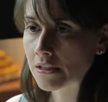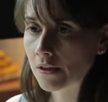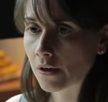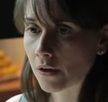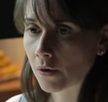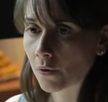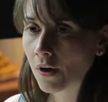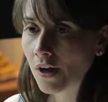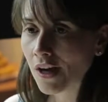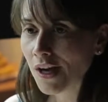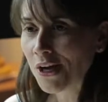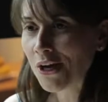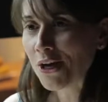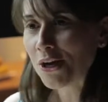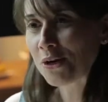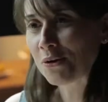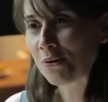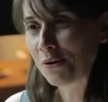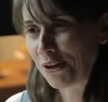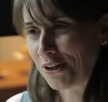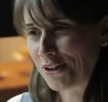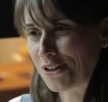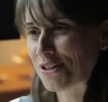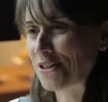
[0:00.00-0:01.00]
So you
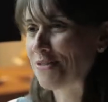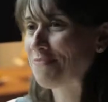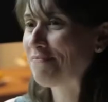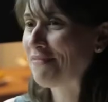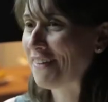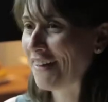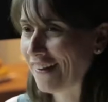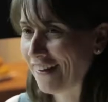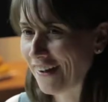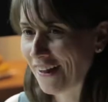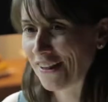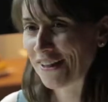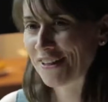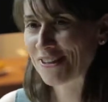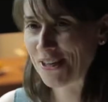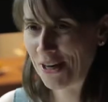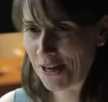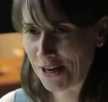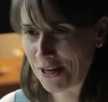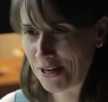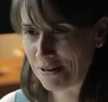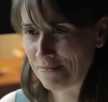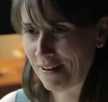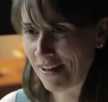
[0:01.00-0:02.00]
really shouldn't be all
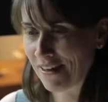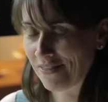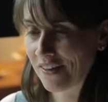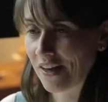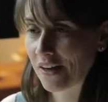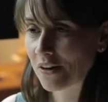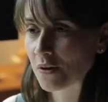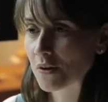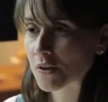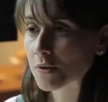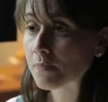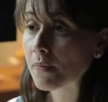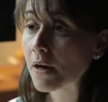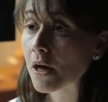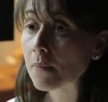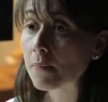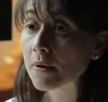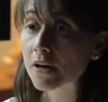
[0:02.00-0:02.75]
excited about that new smell.